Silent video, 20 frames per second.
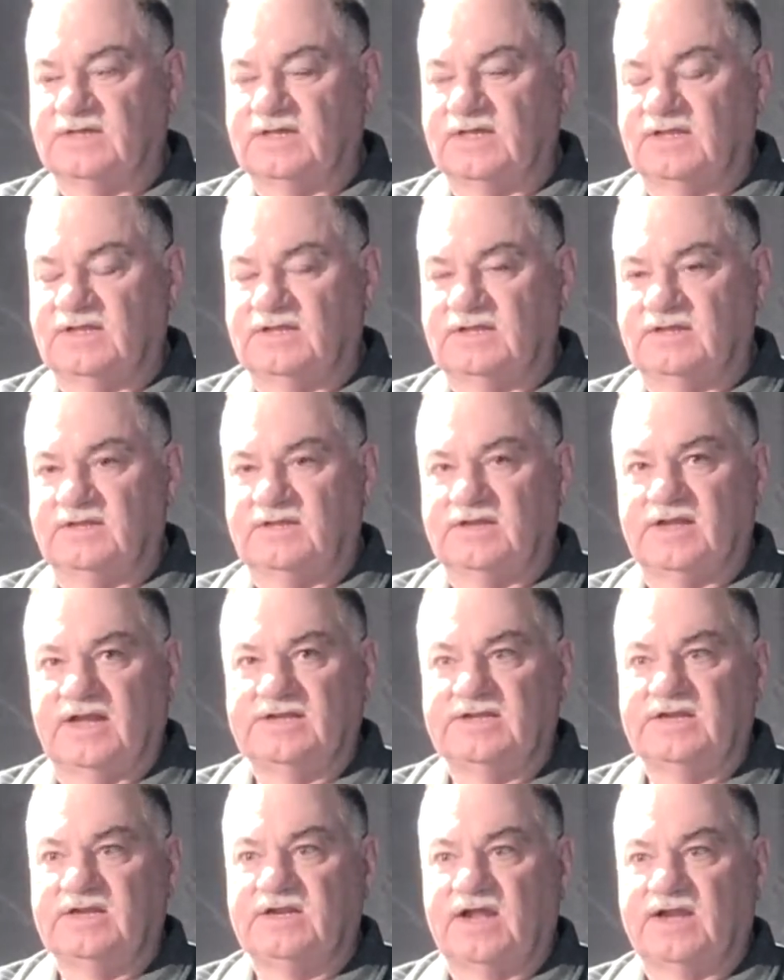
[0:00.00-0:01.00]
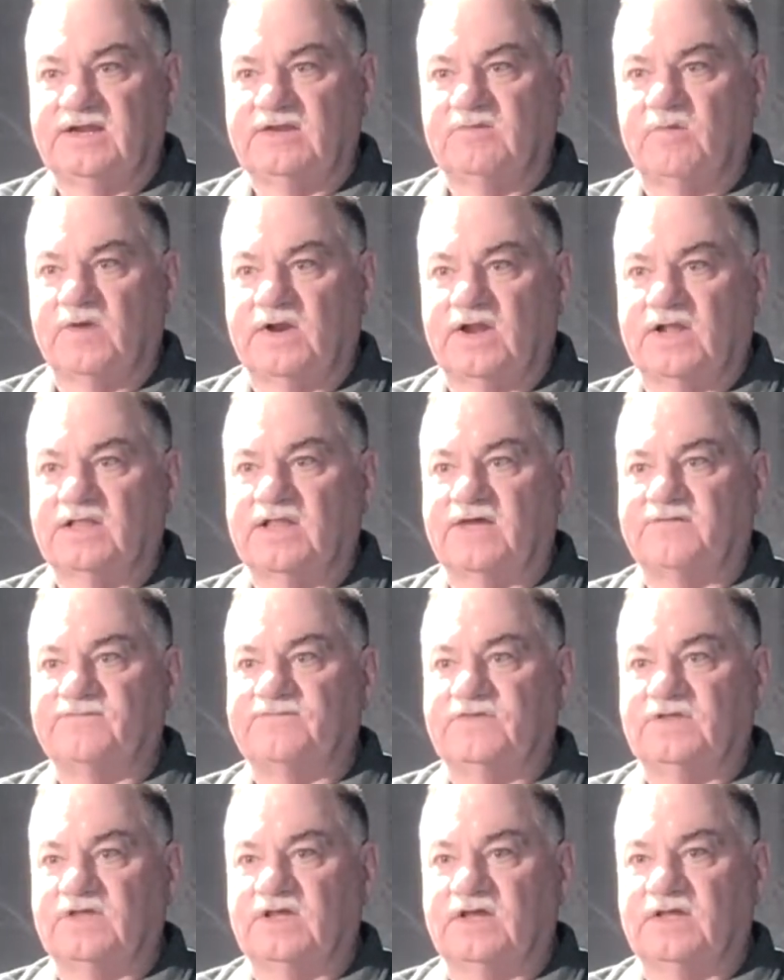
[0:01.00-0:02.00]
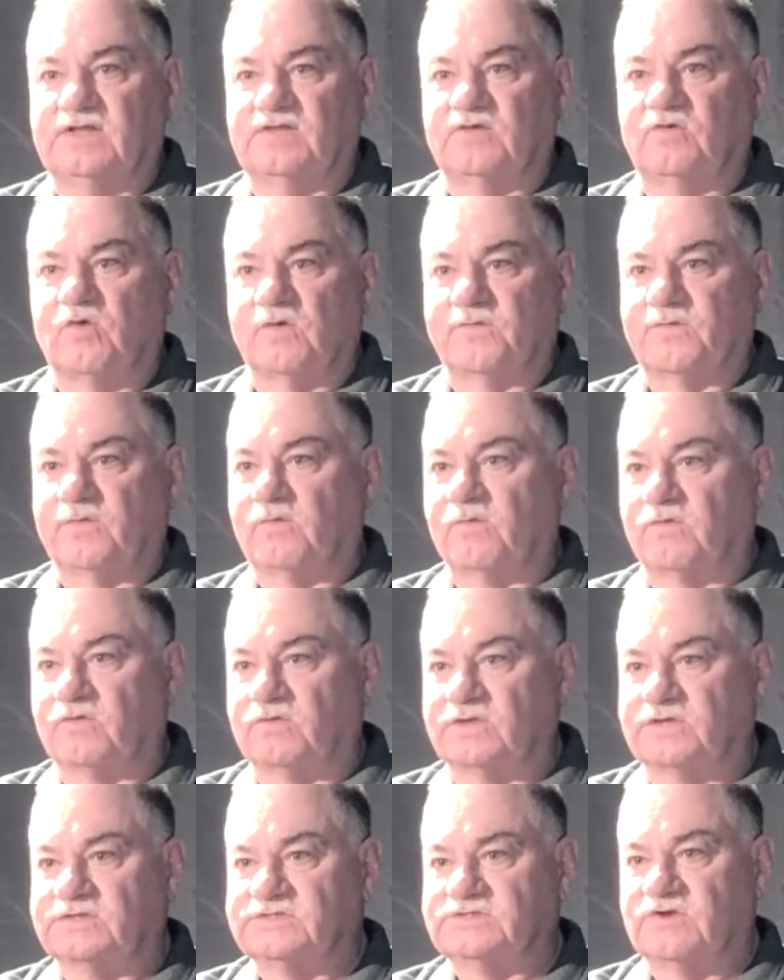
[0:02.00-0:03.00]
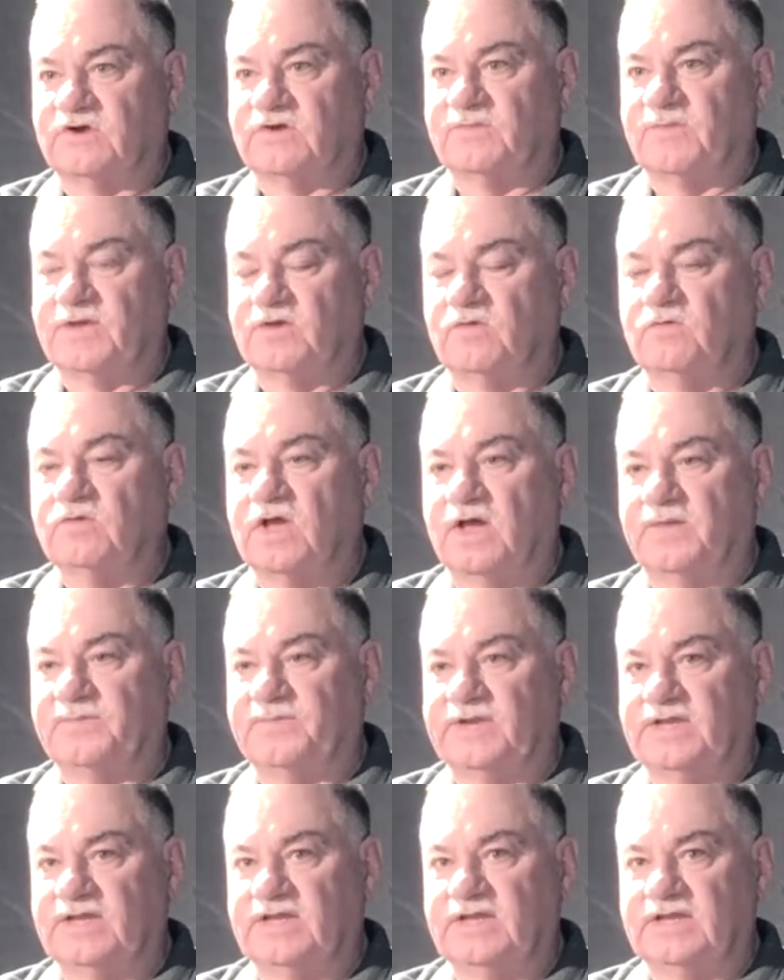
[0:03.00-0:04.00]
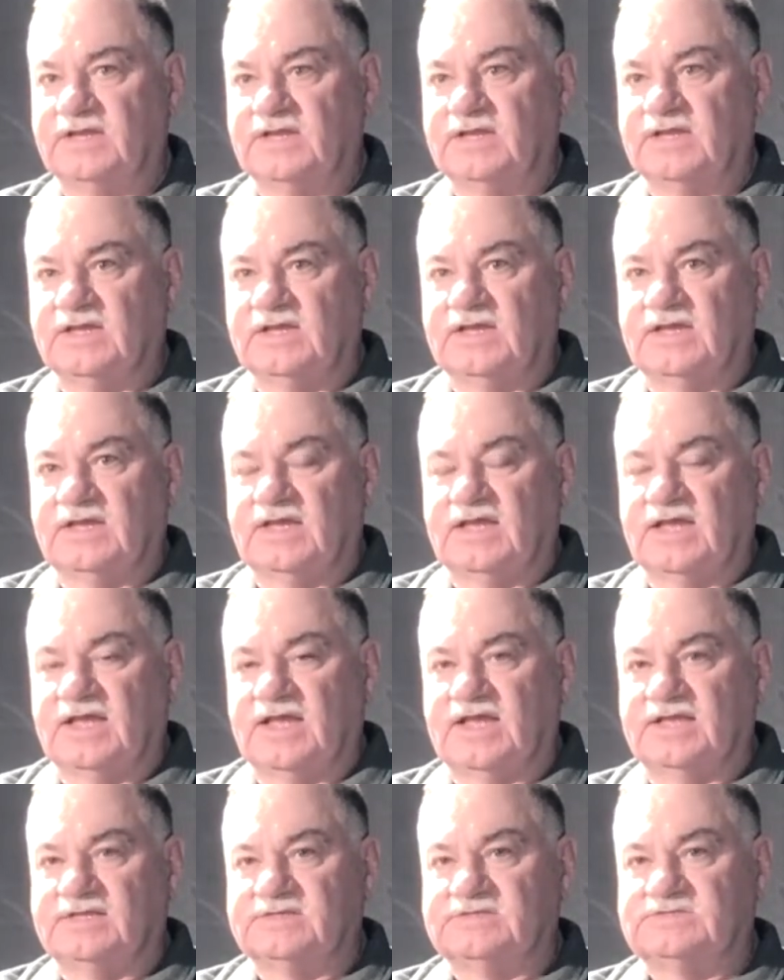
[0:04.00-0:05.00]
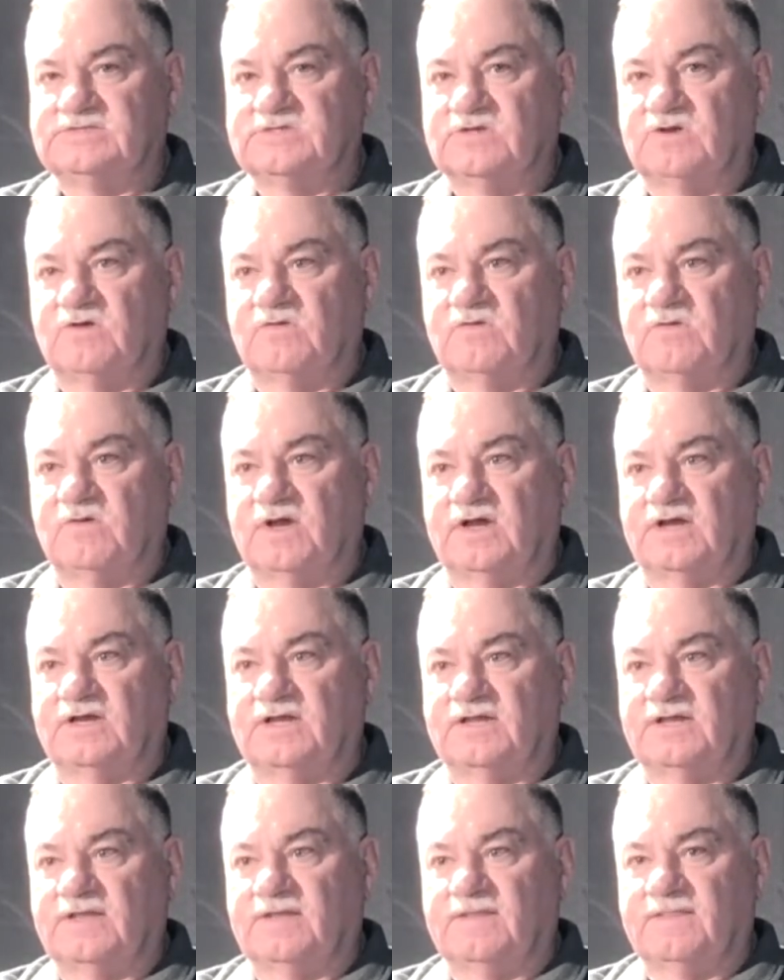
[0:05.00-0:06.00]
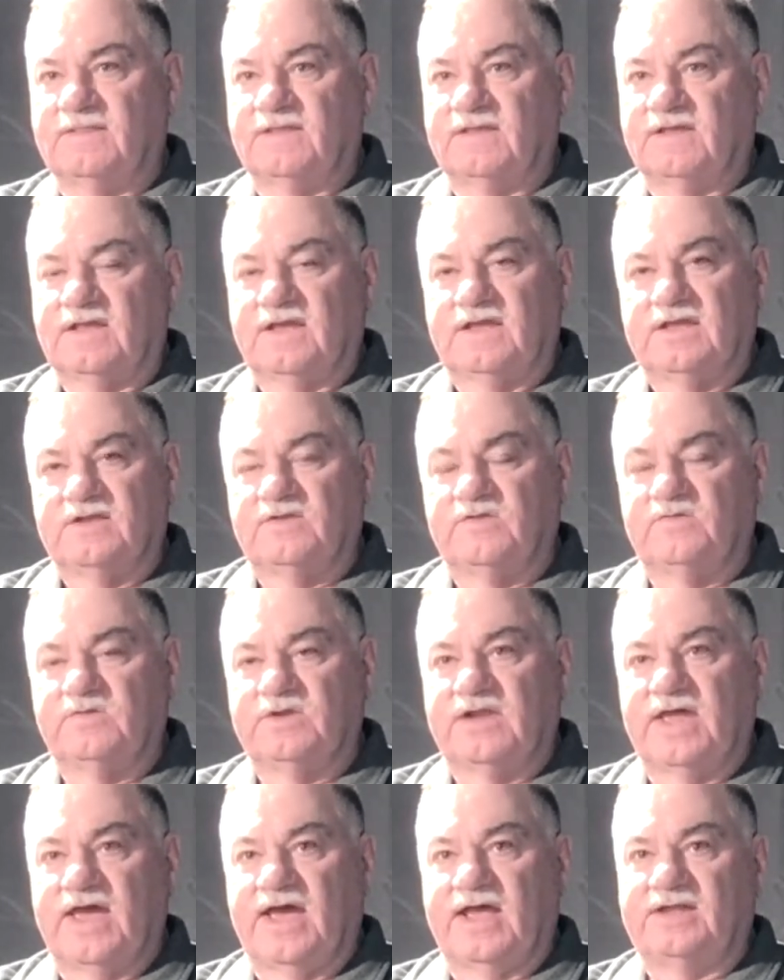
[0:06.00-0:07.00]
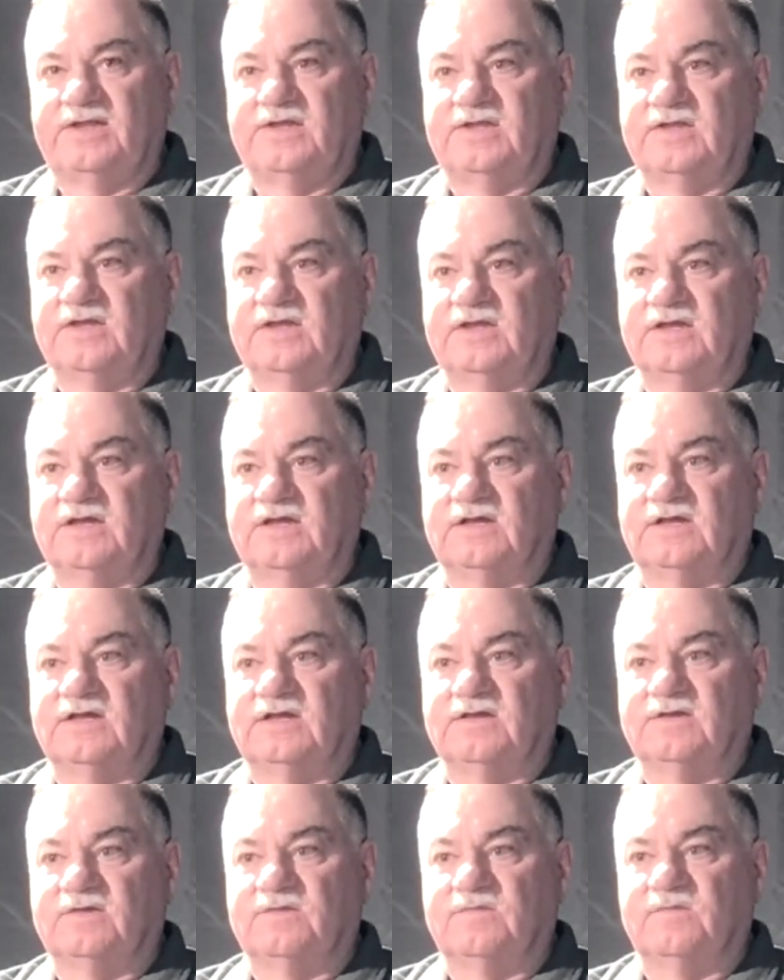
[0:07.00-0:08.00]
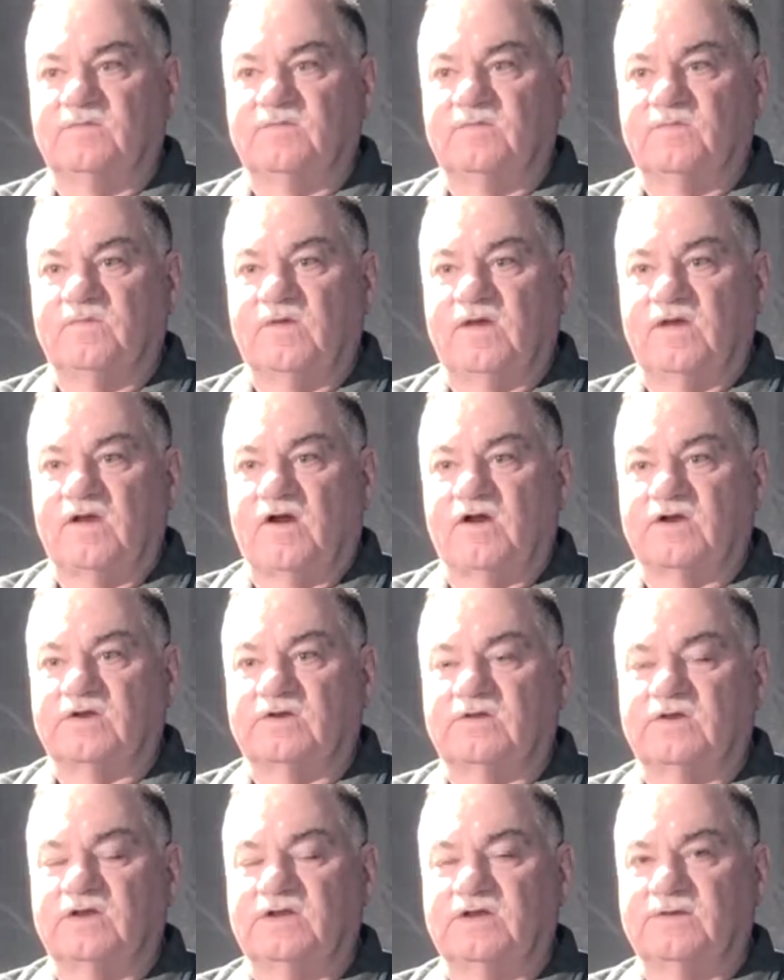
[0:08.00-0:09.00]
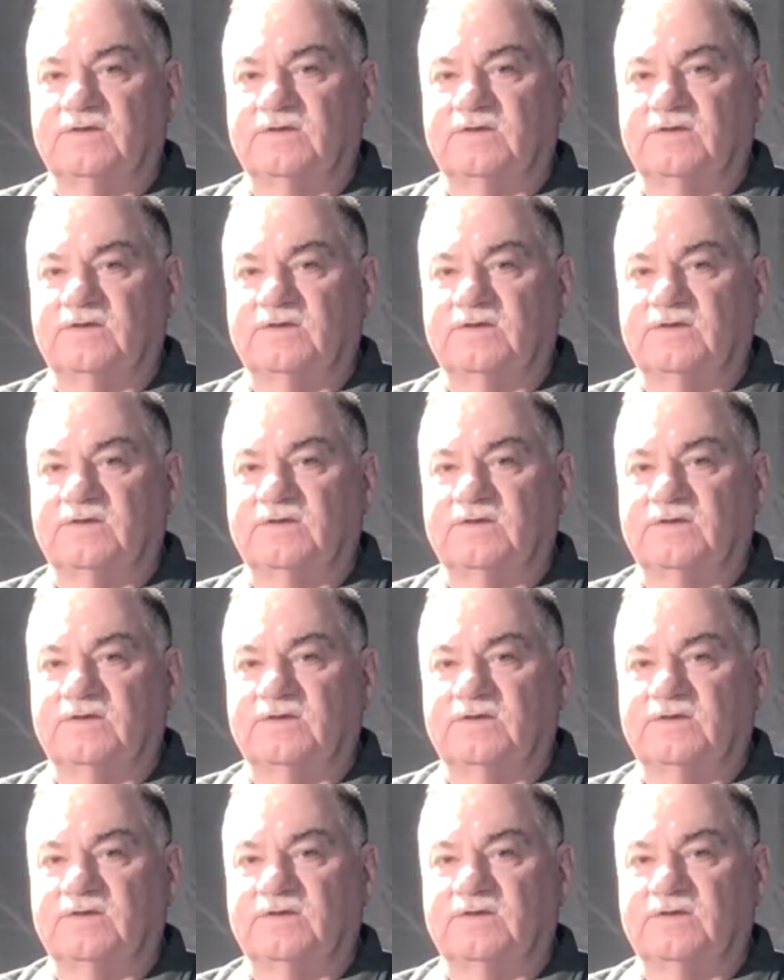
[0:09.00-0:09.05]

In 1991, I left the corporate world and started my own company, and so in doing that, our